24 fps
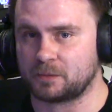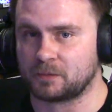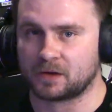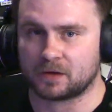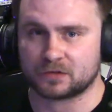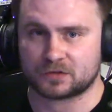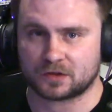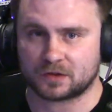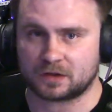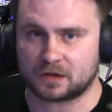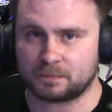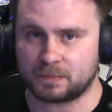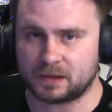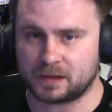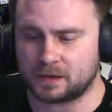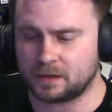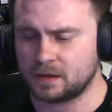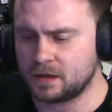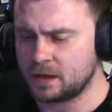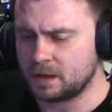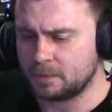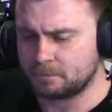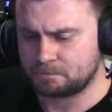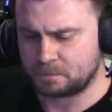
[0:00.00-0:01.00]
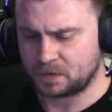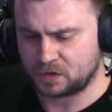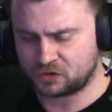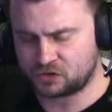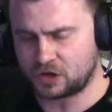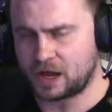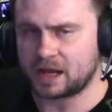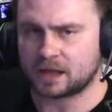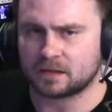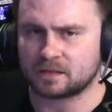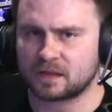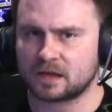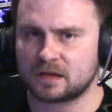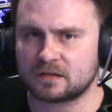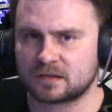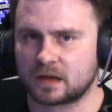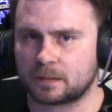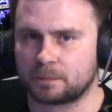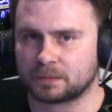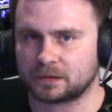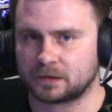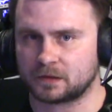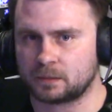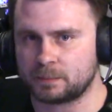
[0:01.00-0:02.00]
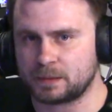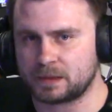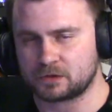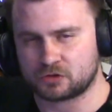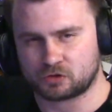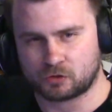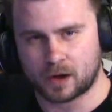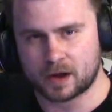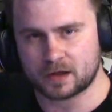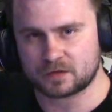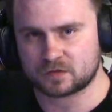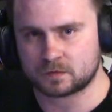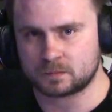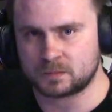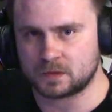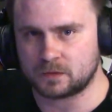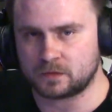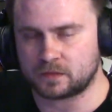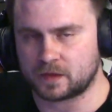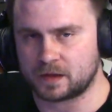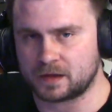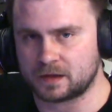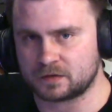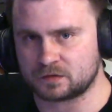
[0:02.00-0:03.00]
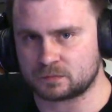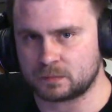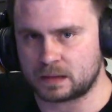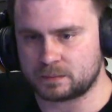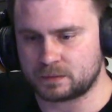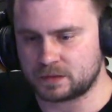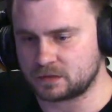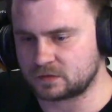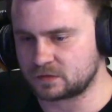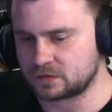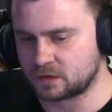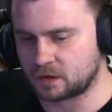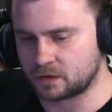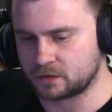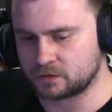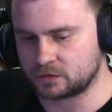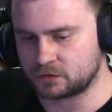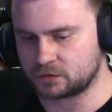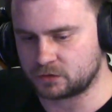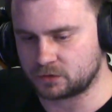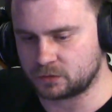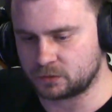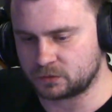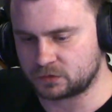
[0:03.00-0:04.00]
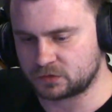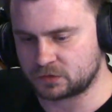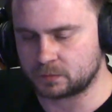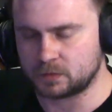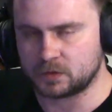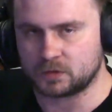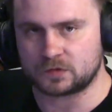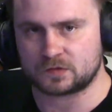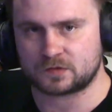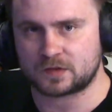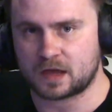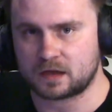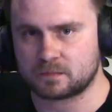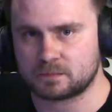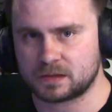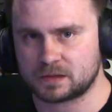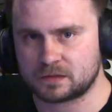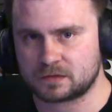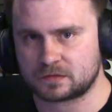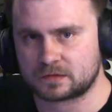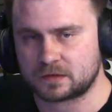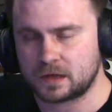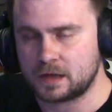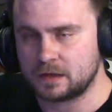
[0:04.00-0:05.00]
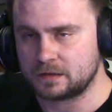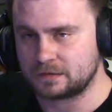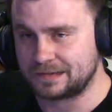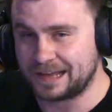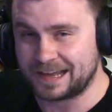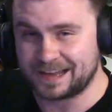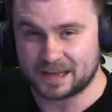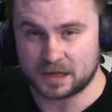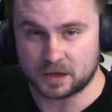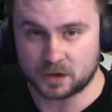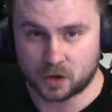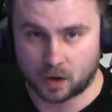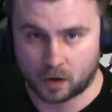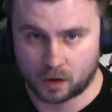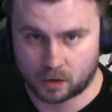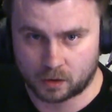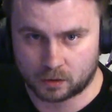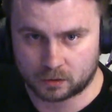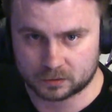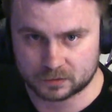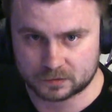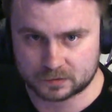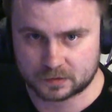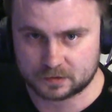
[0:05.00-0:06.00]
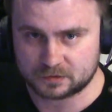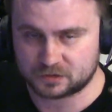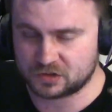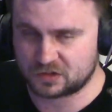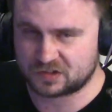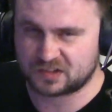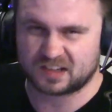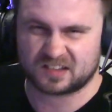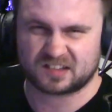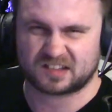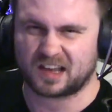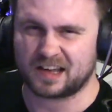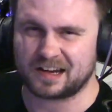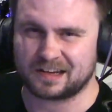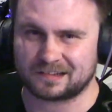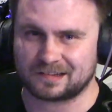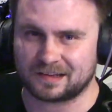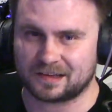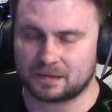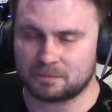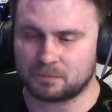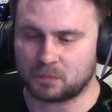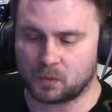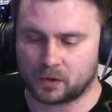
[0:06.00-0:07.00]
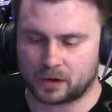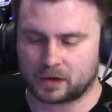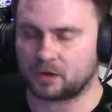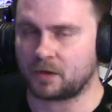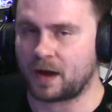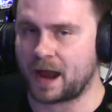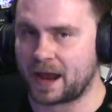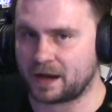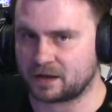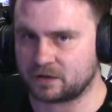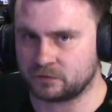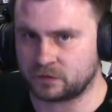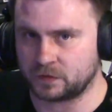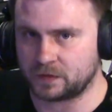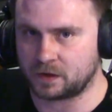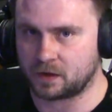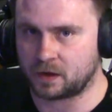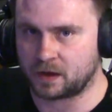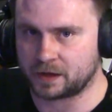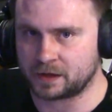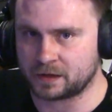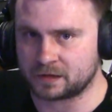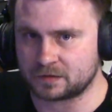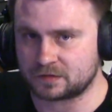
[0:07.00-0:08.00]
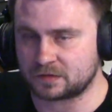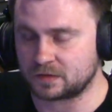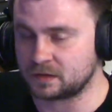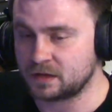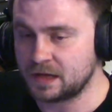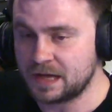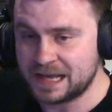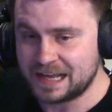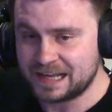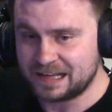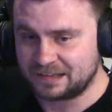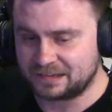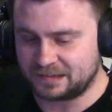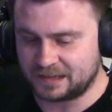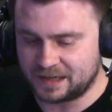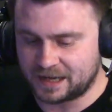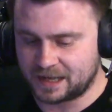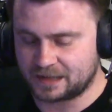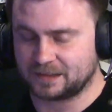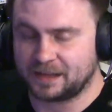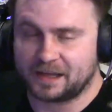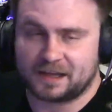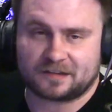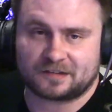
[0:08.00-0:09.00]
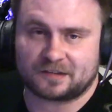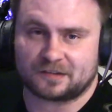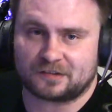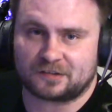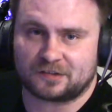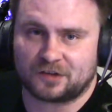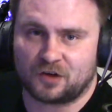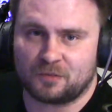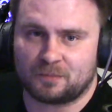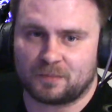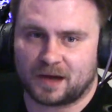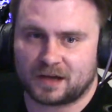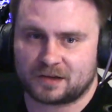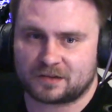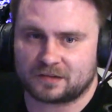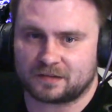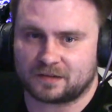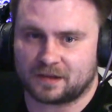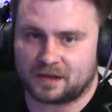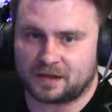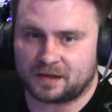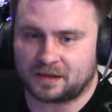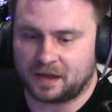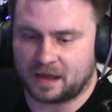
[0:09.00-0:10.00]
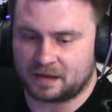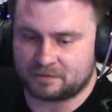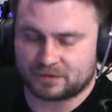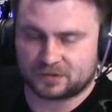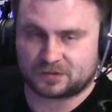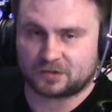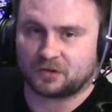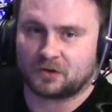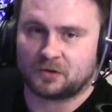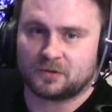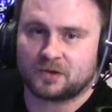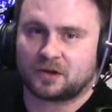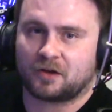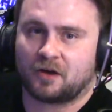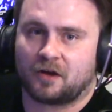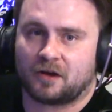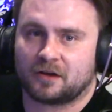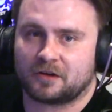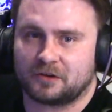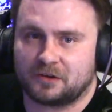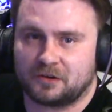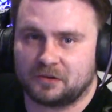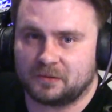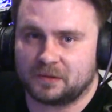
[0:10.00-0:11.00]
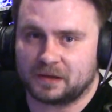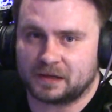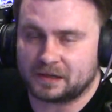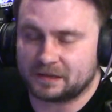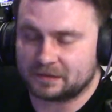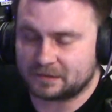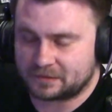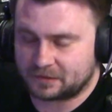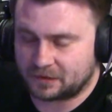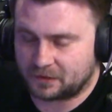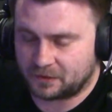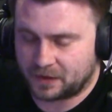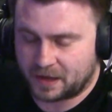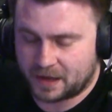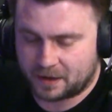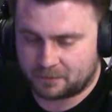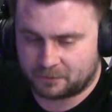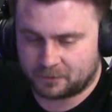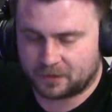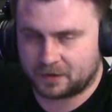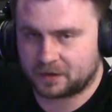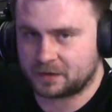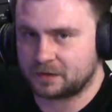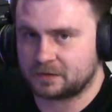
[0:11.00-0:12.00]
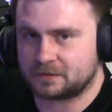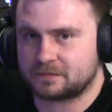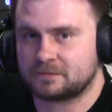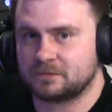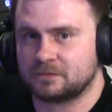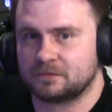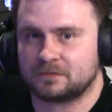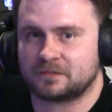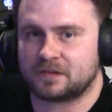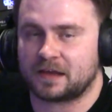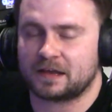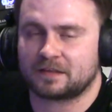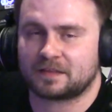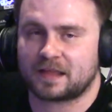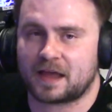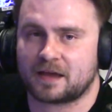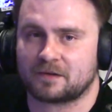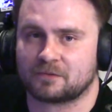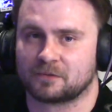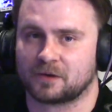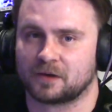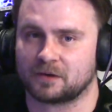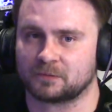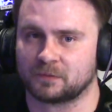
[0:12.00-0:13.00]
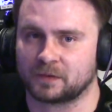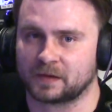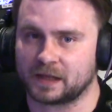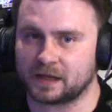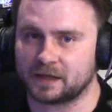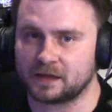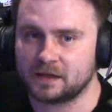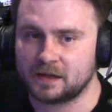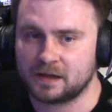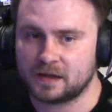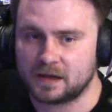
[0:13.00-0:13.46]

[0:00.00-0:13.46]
We're also going to be shaking things up a little bit, trying some new things, maybe starting to do some new segments, taking calls. Just excited to get more interactive with the audience, and CNET likes us so much that they gave us our own car to do it in. So yeah, we're going to take that and run with it.